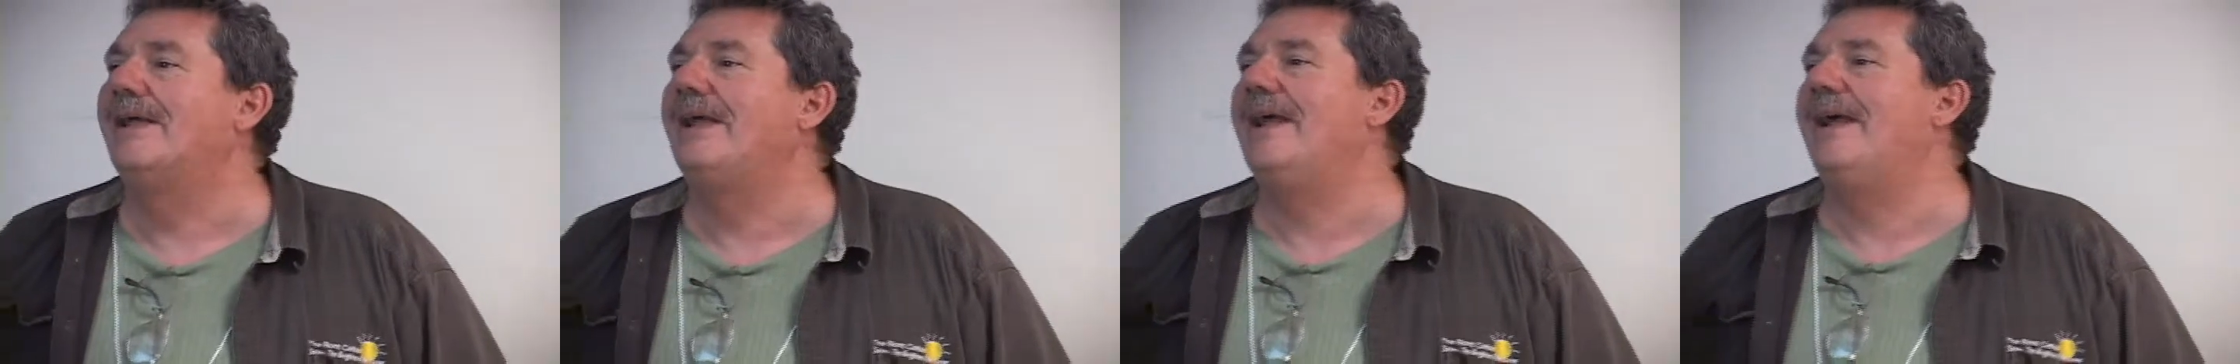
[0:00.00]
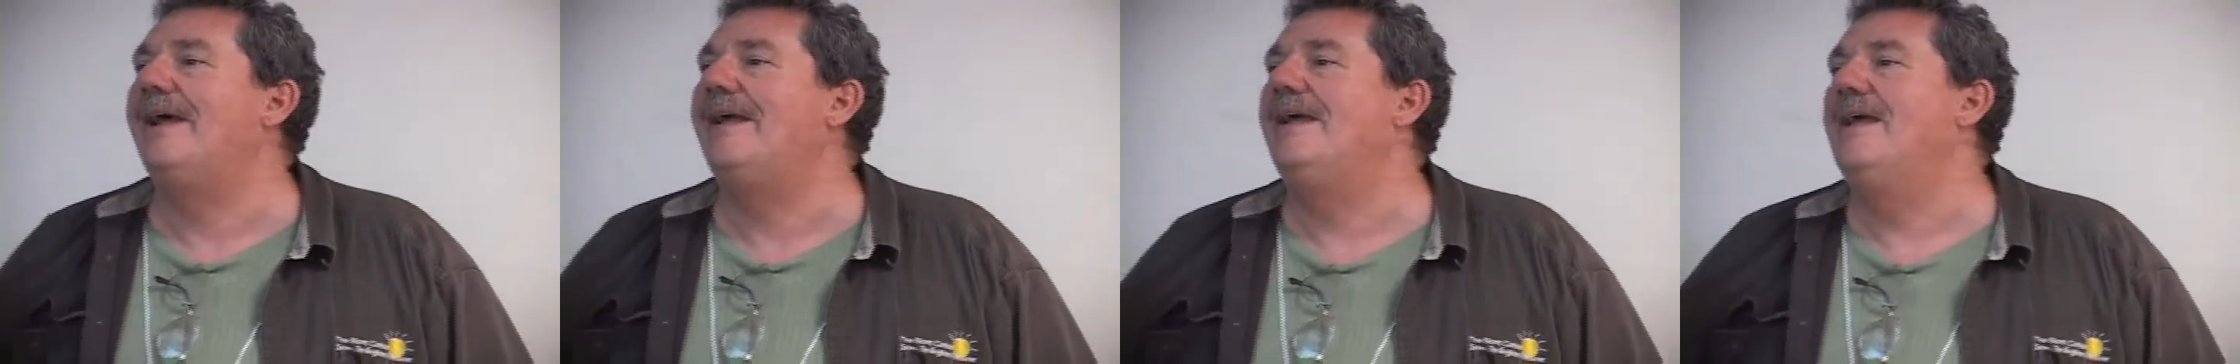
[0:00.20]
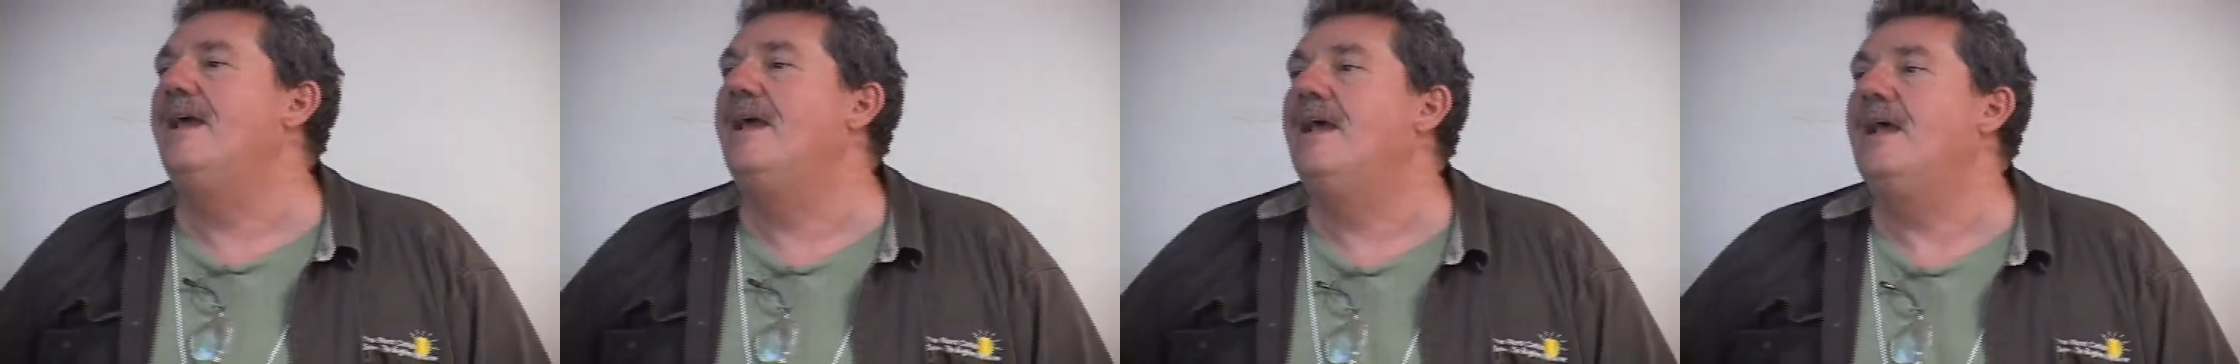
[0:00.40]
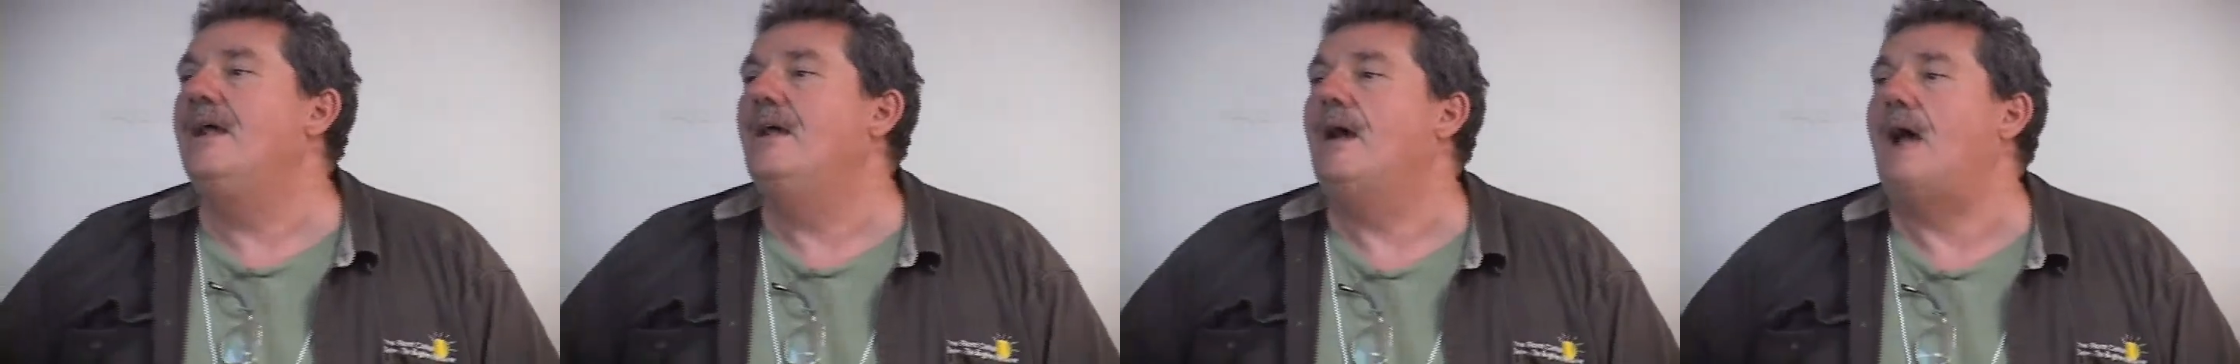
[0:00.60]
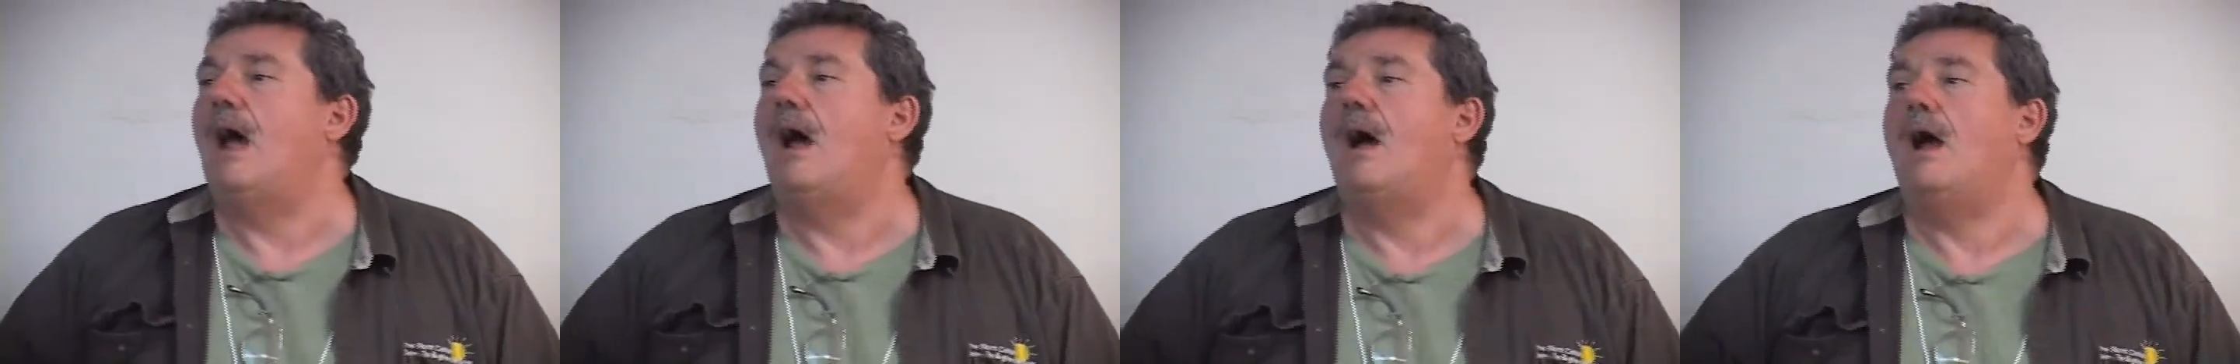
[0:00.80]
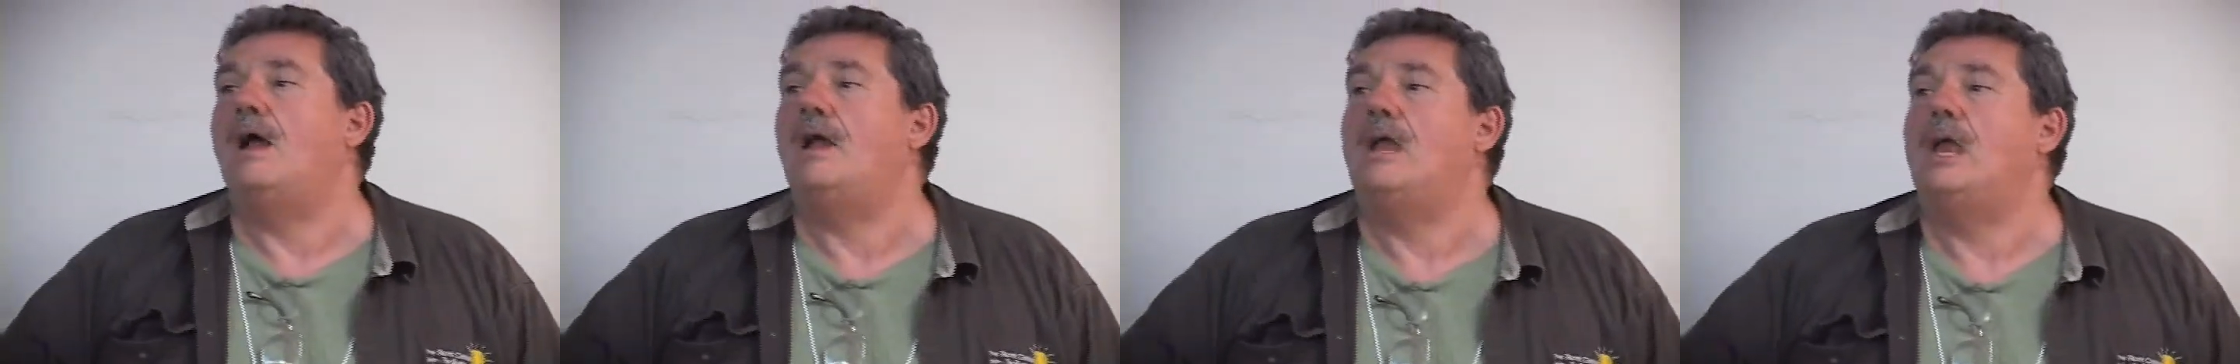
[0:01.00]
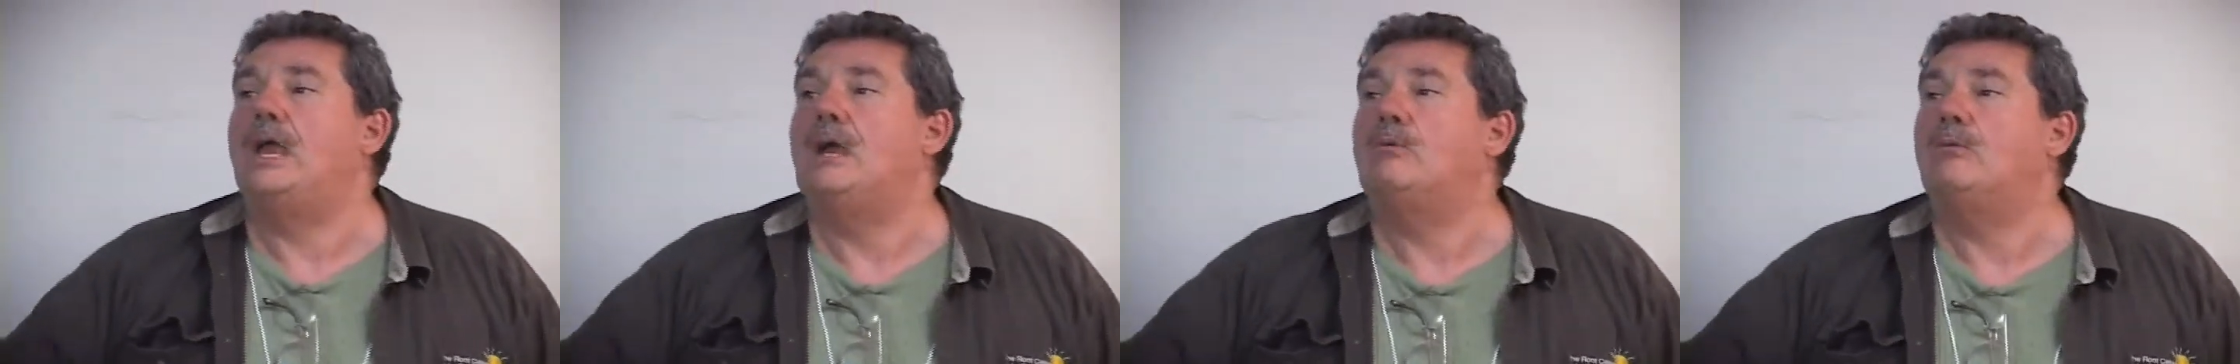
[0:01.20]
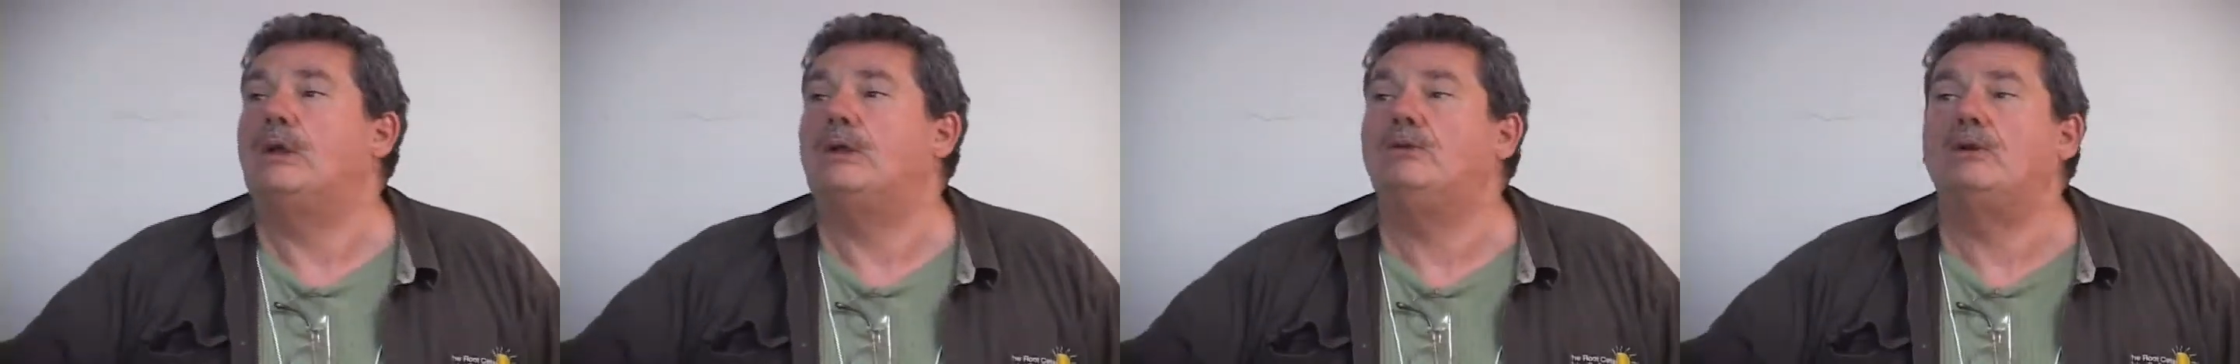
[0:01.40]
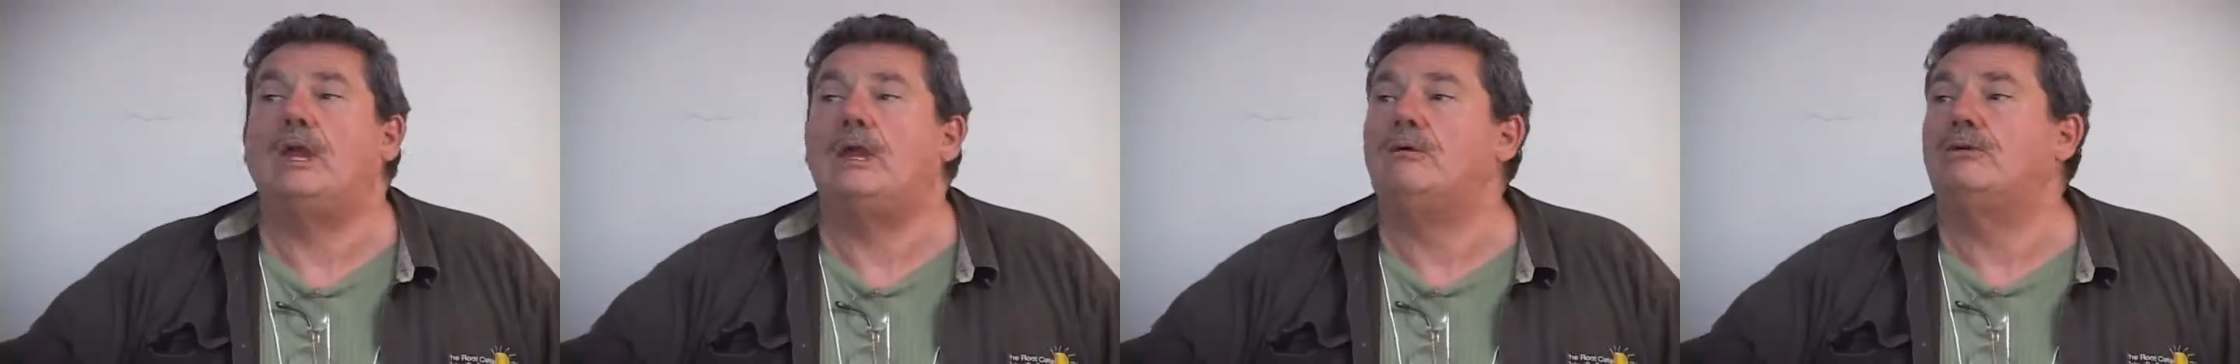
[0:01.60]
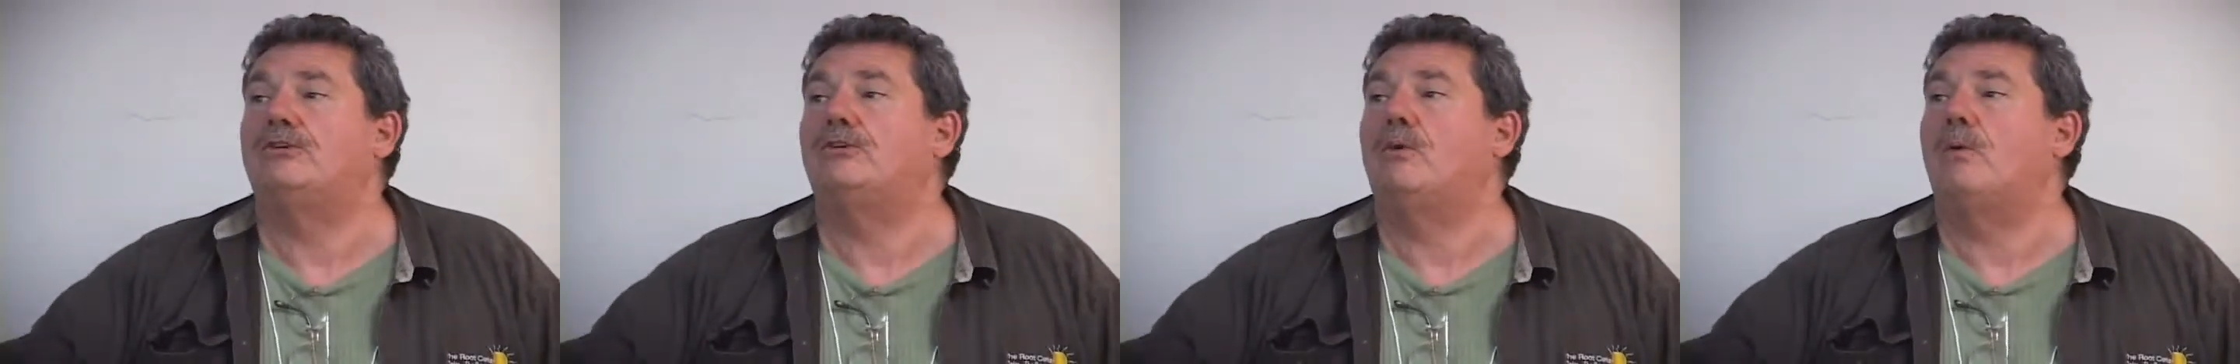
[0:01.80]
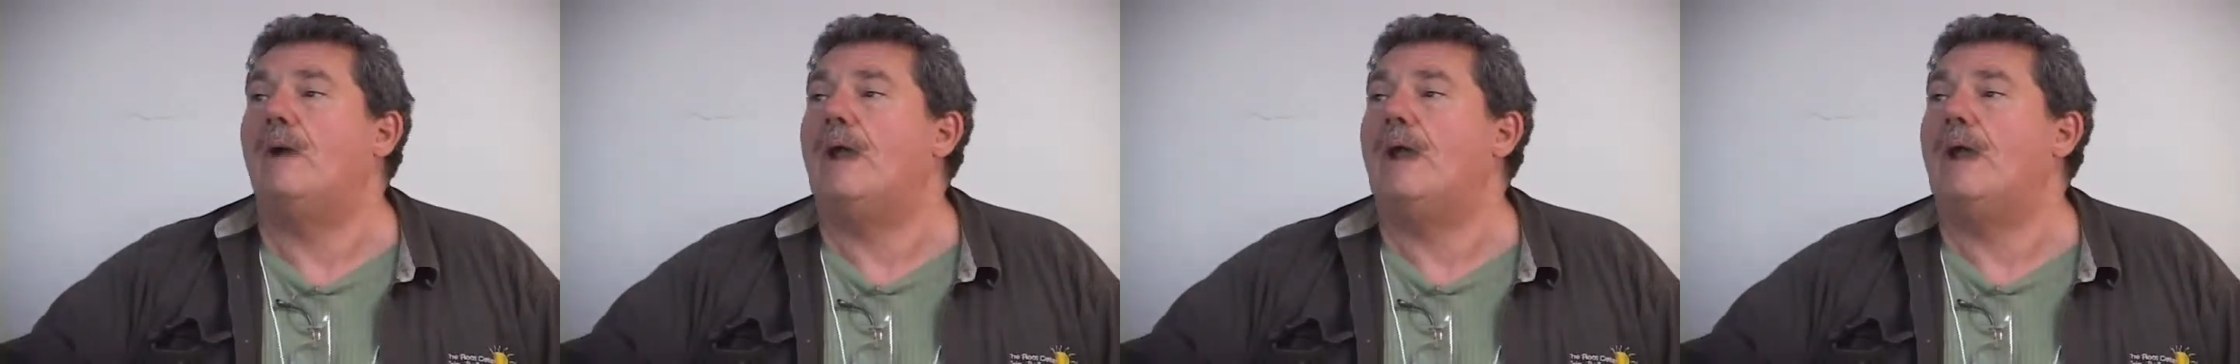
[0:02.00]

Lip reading: Okay, it's